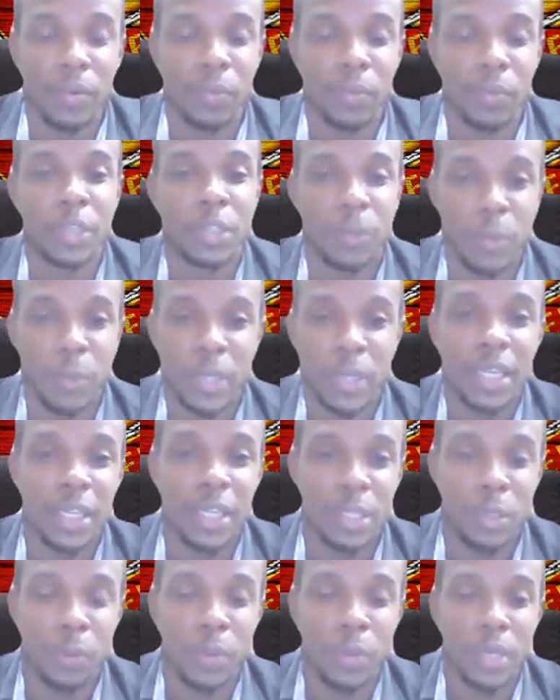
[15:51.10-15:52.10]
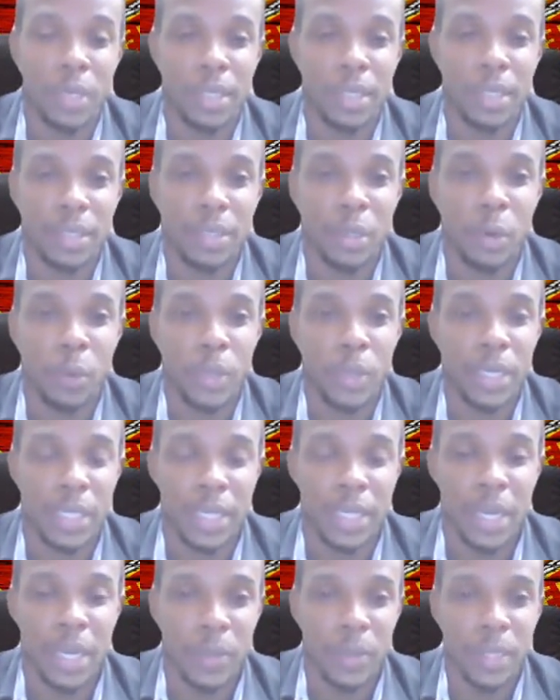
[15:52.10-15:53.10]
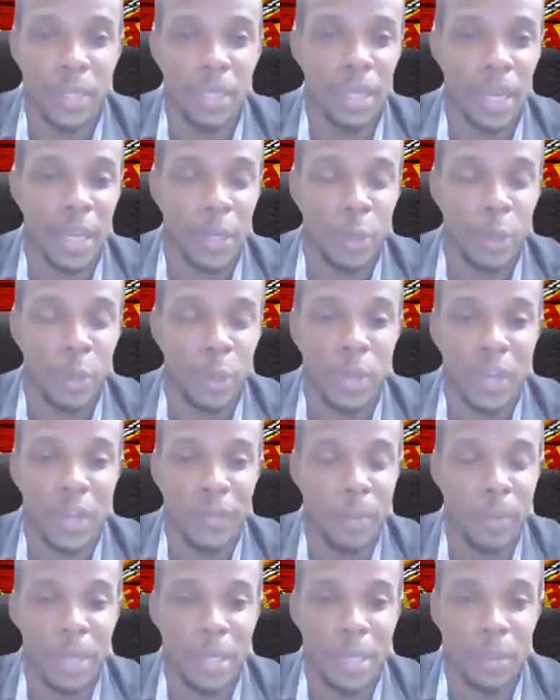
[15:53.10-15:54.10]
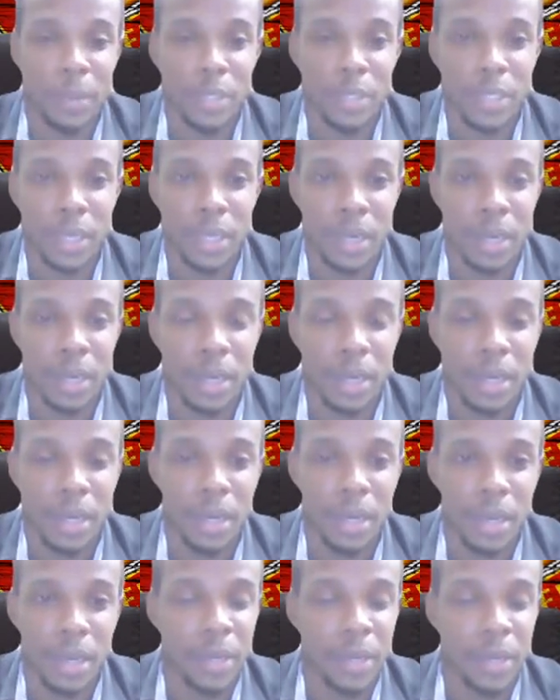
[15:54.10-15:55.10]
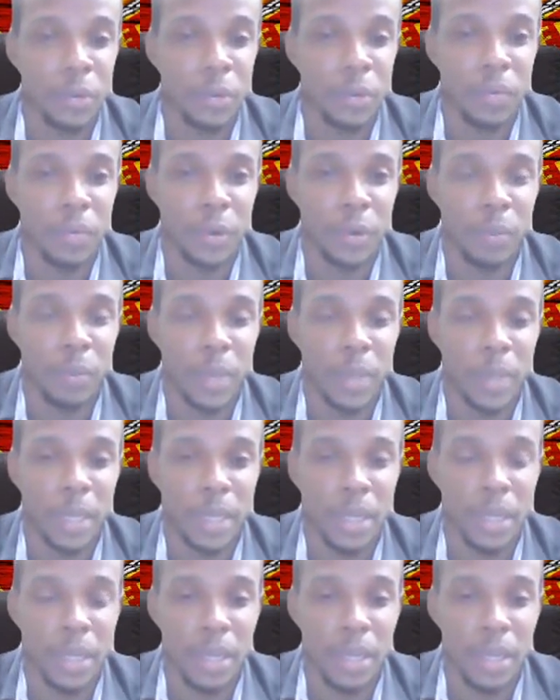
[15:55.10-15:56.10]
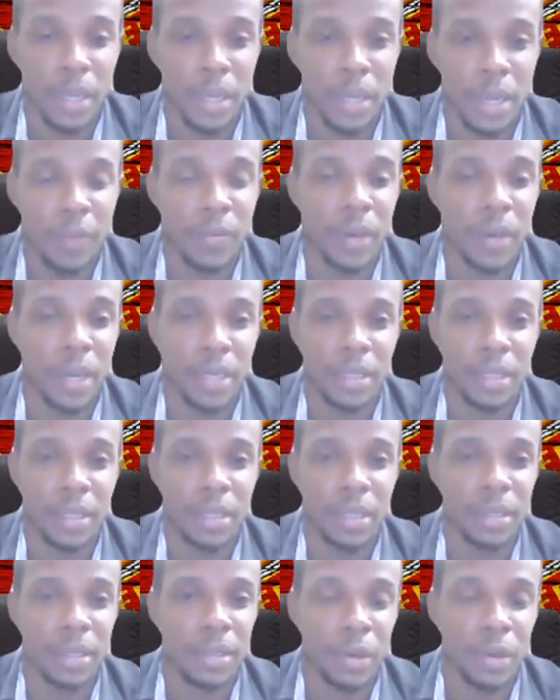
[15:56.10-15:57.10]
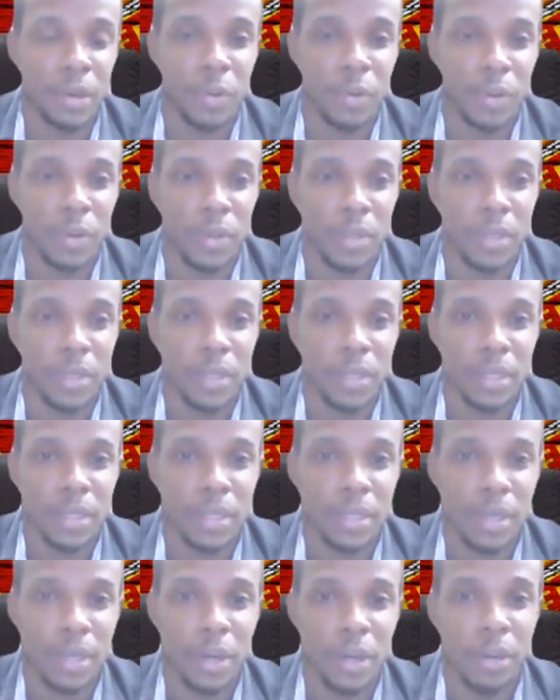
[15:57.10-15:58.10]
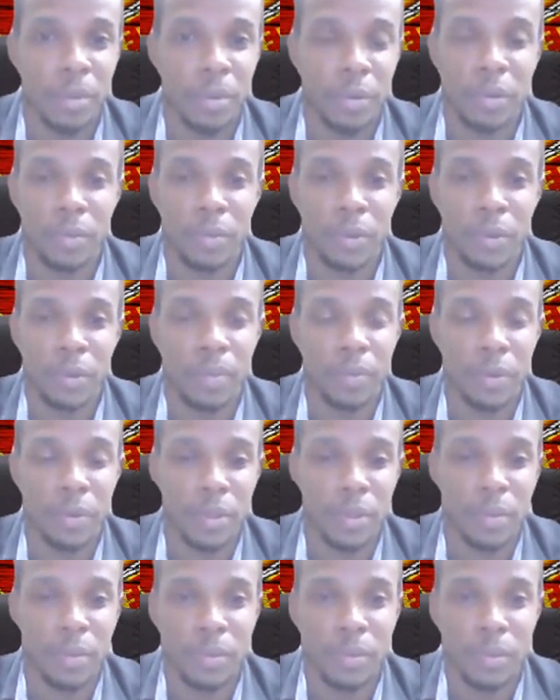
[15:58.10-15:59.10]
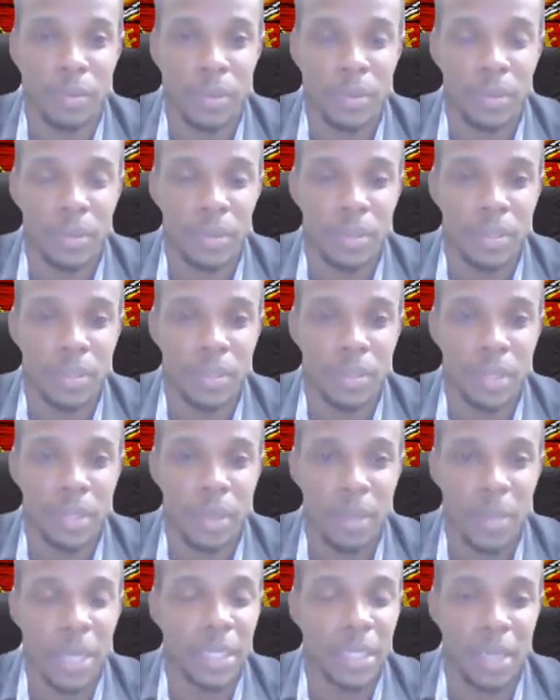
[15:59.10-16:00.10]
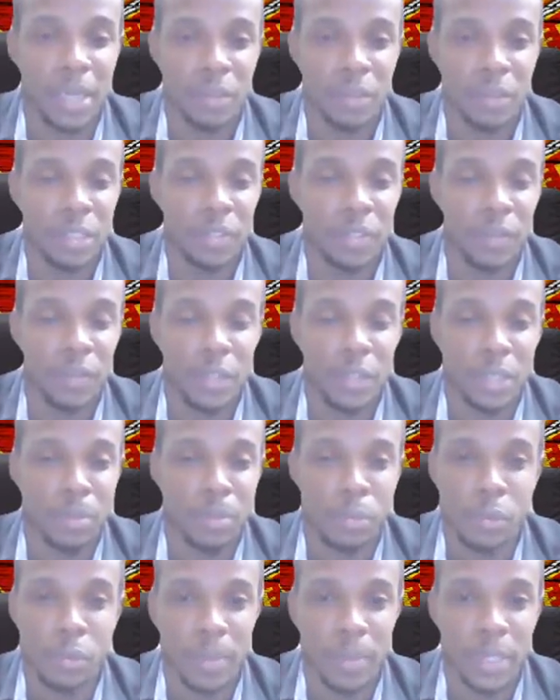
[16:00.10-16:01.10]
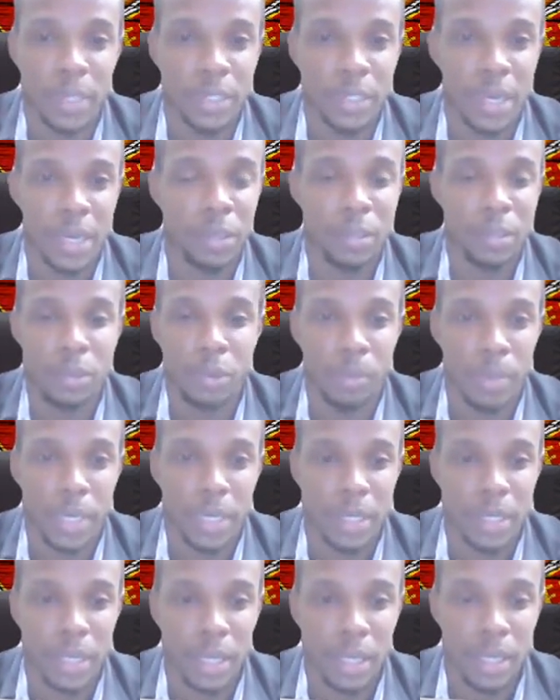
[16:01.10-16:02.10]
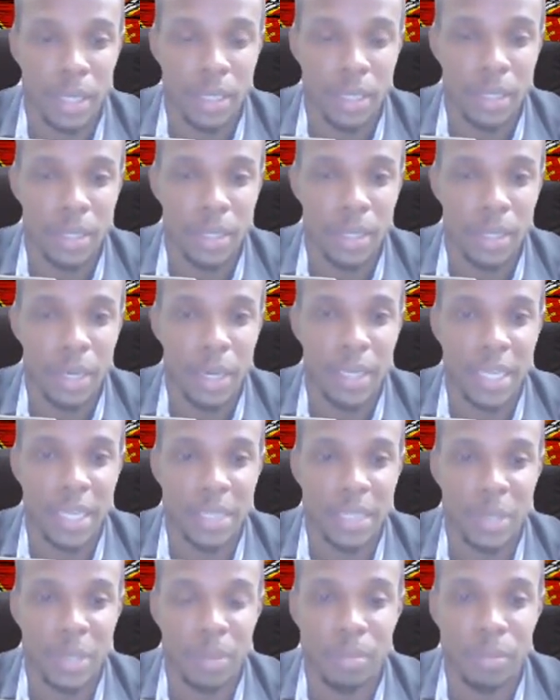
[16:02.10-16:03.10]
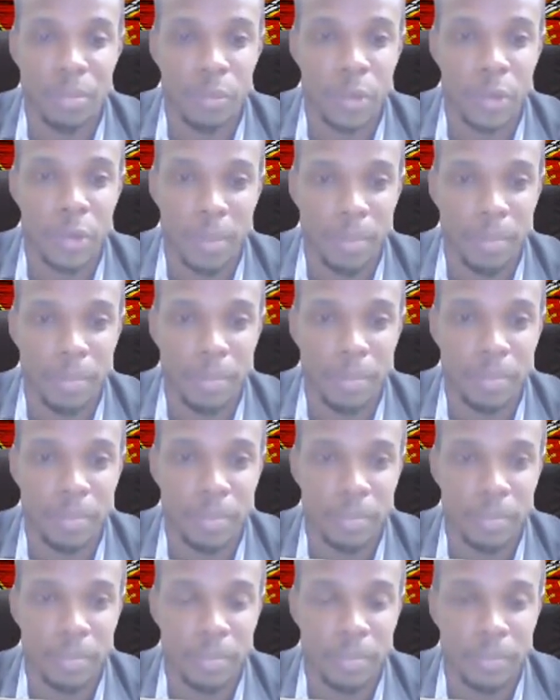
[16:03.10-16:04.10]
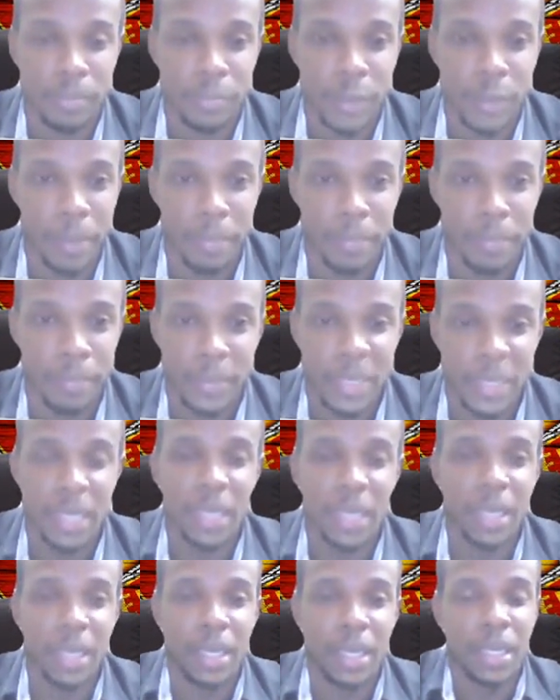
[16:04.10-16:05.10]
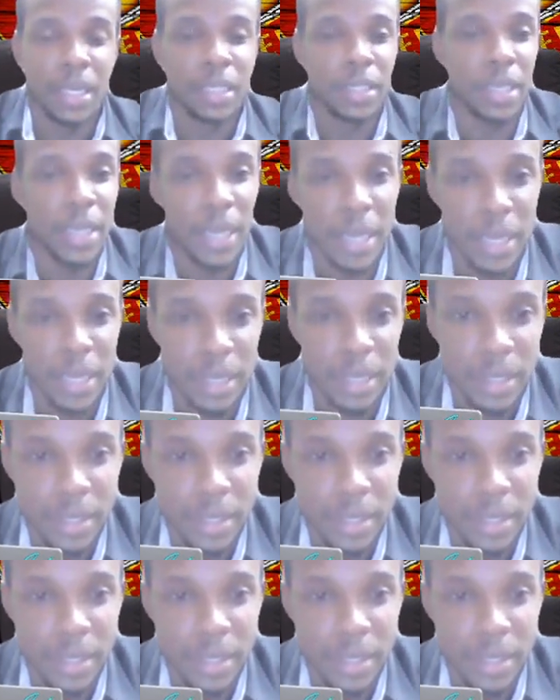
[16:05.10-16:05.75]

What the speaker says: We need to win. Now we need a win. I know we have to go play Luke Shaw. And hopefully we play Cavani up front. Or Greenwood up front. Martial just need to just move from this. So I just don't play at all. Because he has been crap. Crap. So yeah.